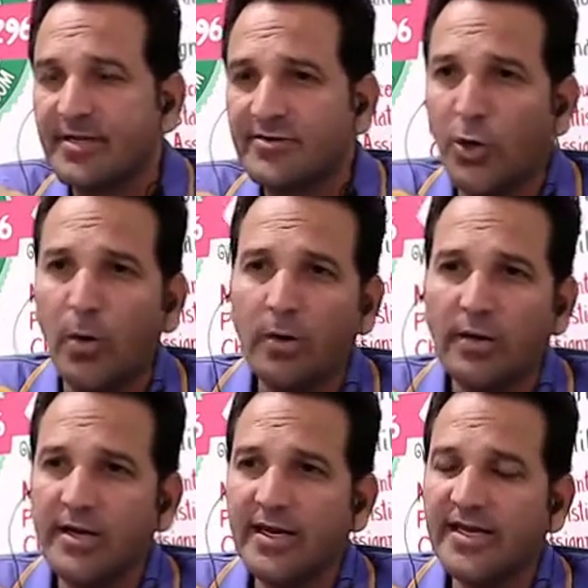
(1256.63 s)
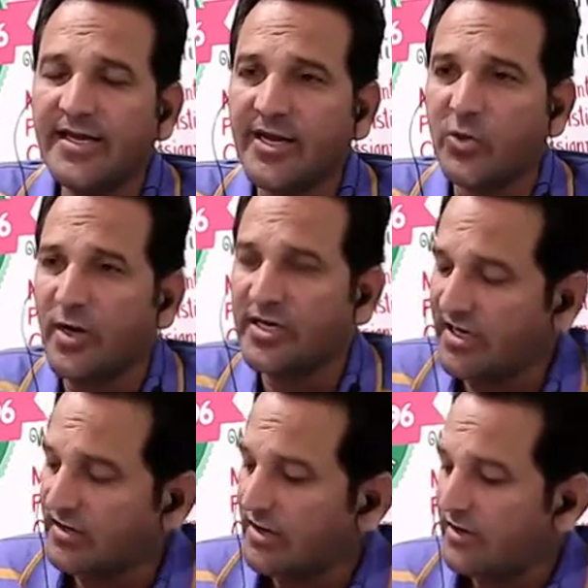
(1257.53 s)
So linear
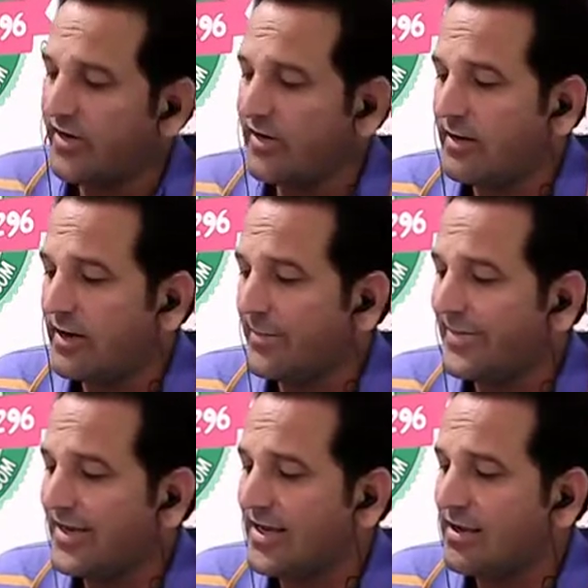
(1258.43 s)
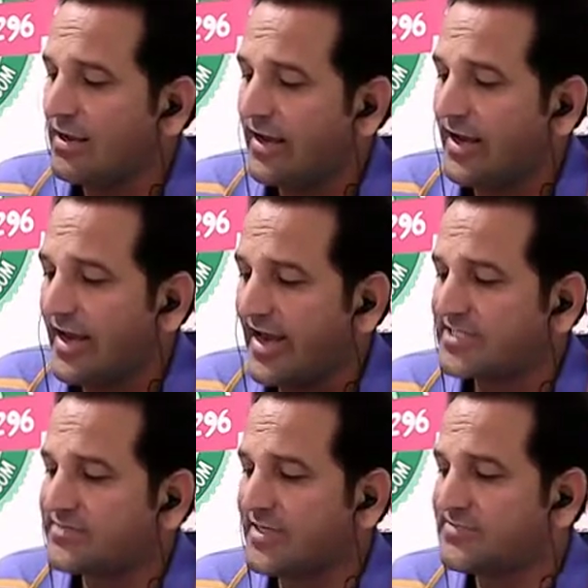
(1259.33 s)
equation will be
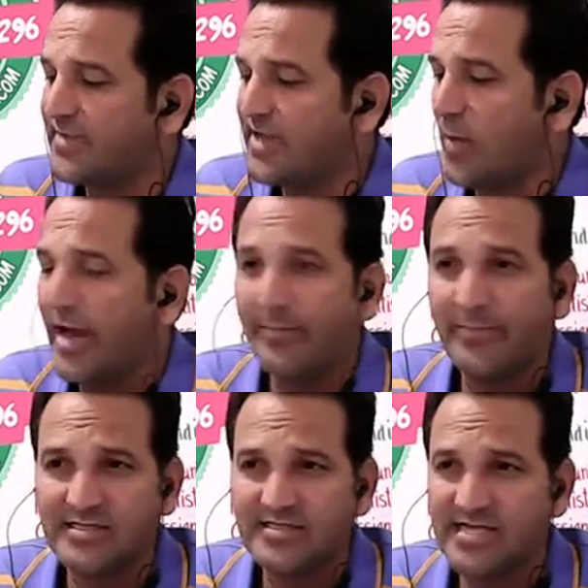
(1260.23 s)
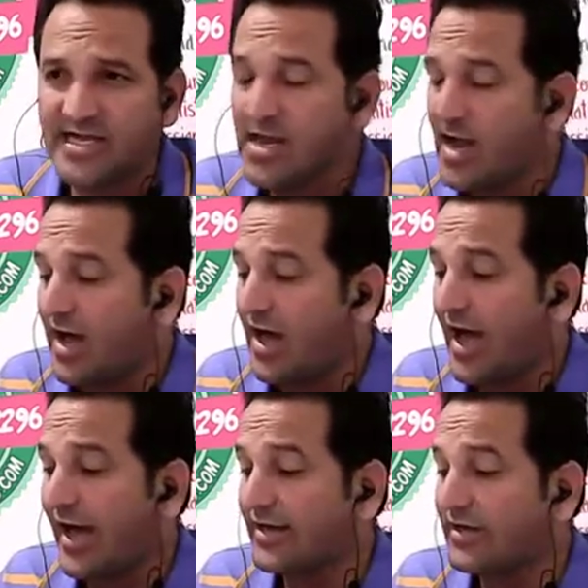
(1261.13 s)
ax plus by plus c,
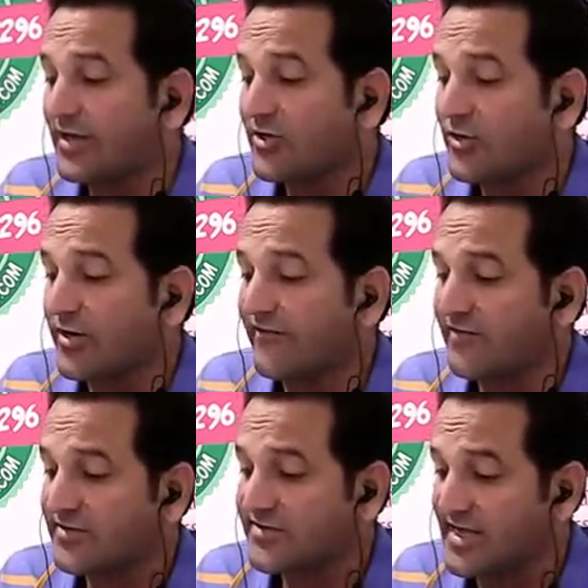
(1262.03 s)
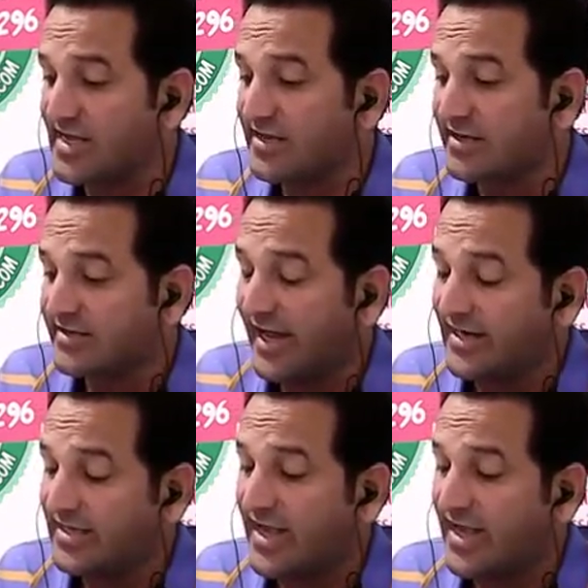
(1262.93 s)
and you can see that the